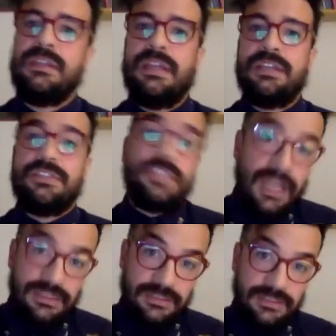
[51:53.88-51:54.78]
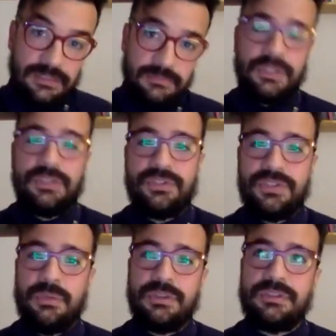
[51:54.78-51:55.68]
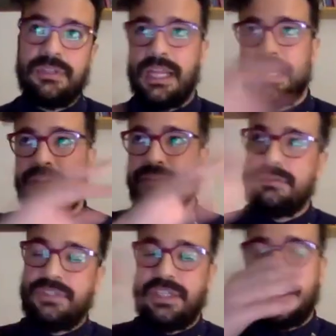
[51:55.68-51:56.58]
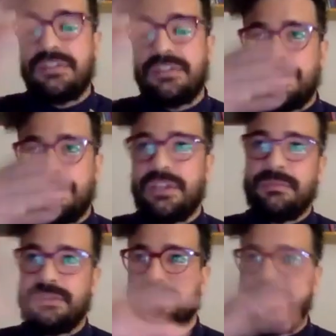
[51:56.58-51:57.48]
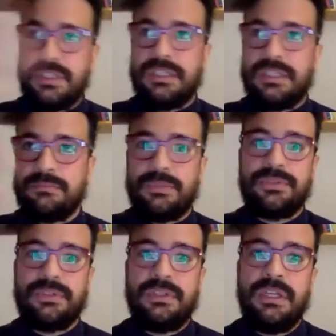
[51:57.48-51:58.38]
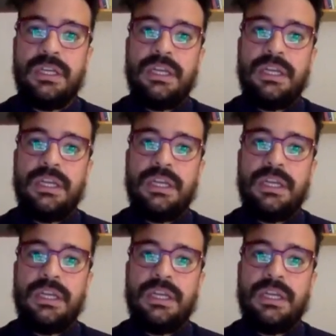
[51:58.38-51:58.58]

And she had that because she was like a she's a German Chilean person